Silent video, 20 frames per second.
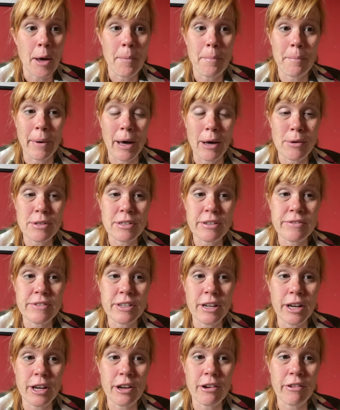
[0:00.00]
Bouts of
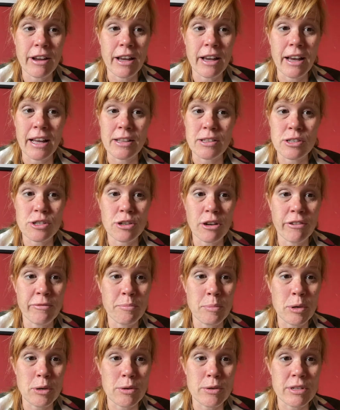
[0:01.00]
diarrhea and soft
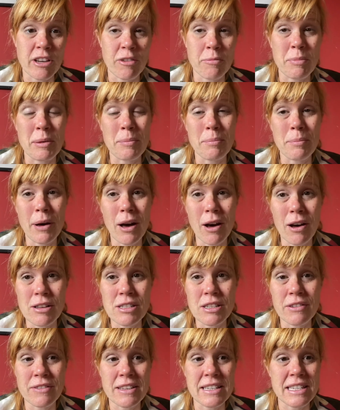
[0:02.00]
poos have been part
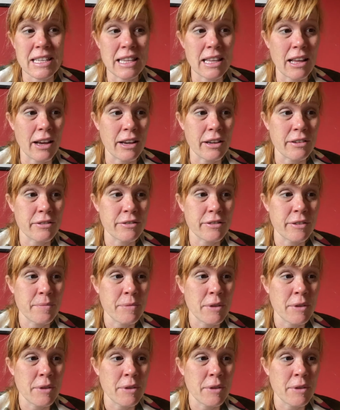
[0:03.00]
of his life.